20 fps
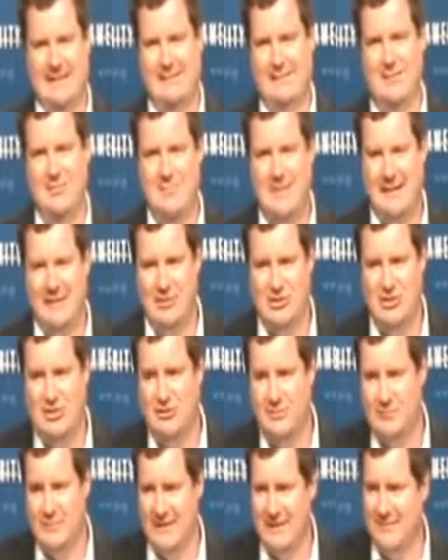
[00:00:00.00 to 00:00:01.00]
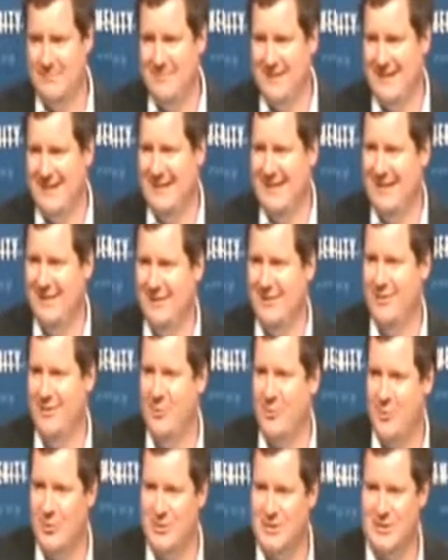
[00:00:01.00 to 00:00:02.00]
I don't know about you, but I'm not getting
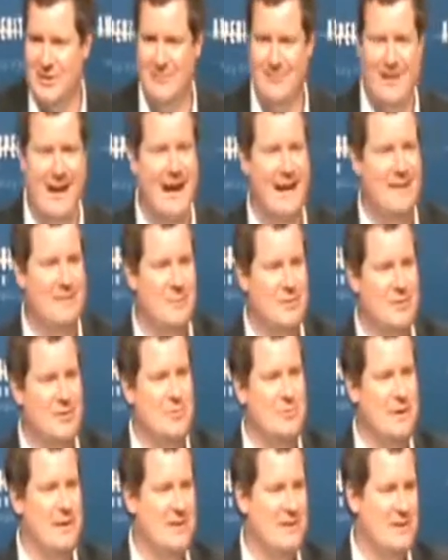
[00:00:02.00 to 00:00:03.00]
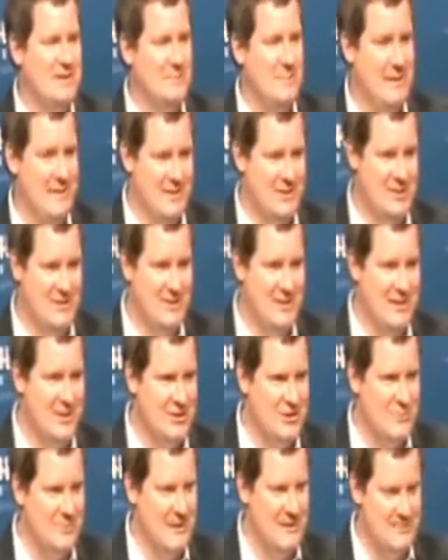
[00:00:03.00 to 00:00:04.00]
on a horse and riding for 2 weeks to speak to just
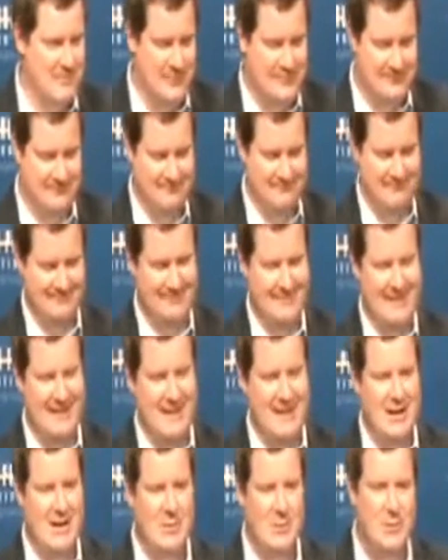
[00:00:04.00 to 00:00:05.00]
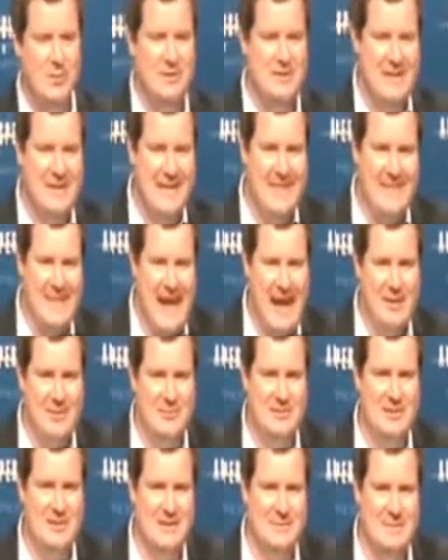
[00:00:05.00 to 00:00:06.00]
100 people. Well,
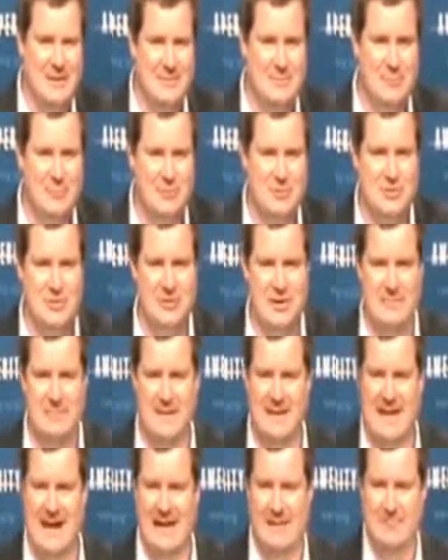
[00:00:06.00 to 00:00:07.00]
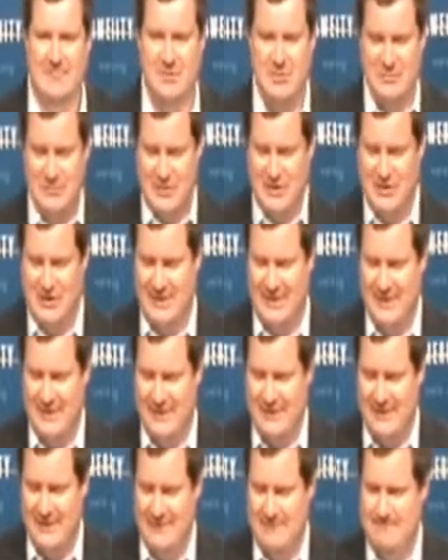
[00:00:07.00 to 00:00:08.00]
10,000 people showed up in Kalamazoo, Michigan to
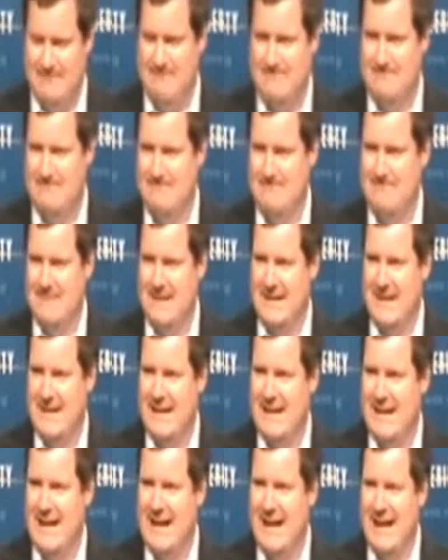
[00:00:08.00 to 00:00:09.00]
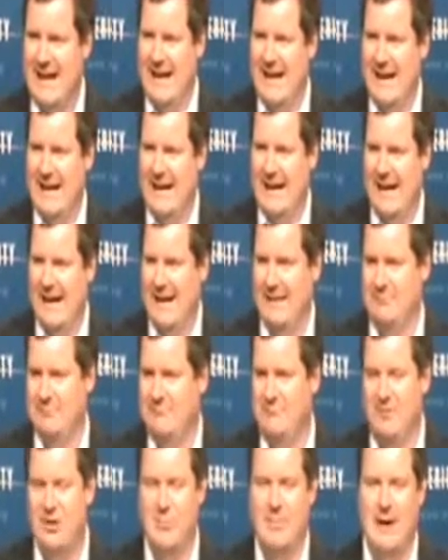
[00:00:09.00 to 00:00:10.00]
hear him.
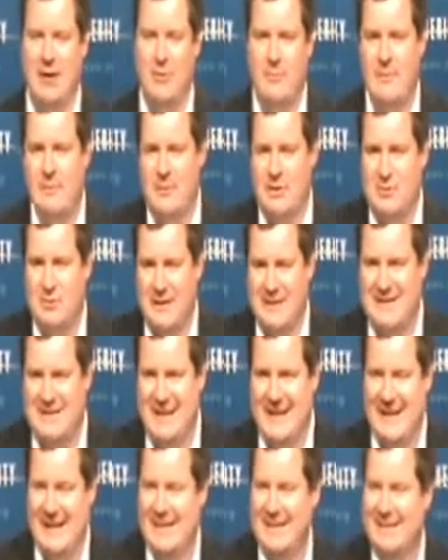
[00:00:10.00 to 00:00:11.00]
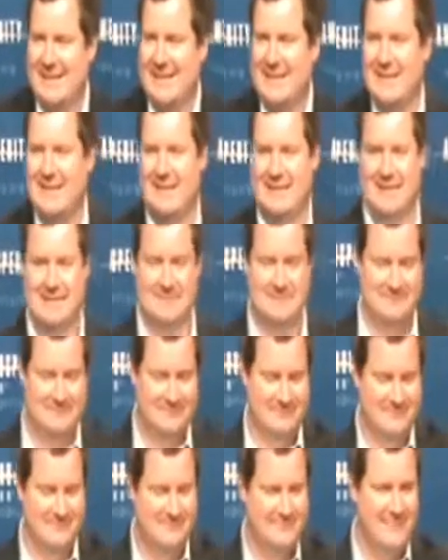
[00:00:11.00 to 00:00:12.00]
And nobody remembers what he said,
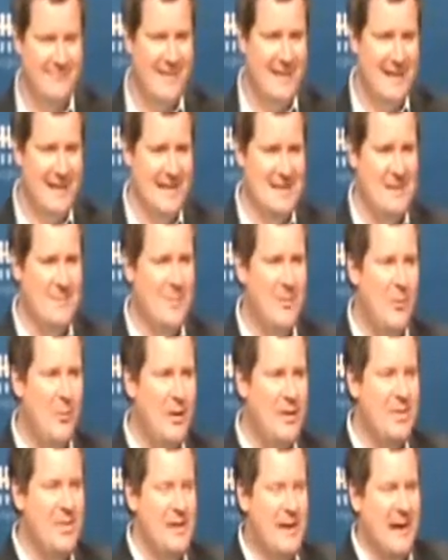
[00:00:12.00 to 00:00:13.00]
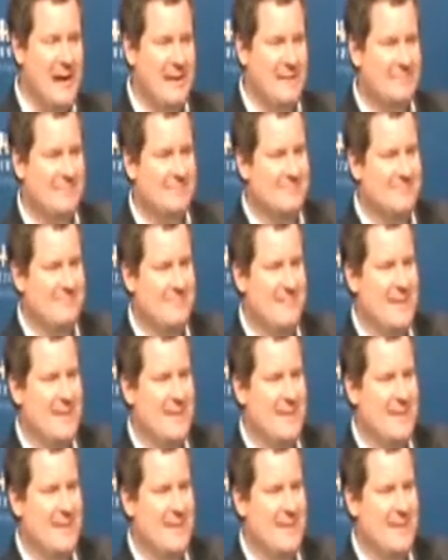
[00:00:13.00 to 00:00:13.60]
except for one thing.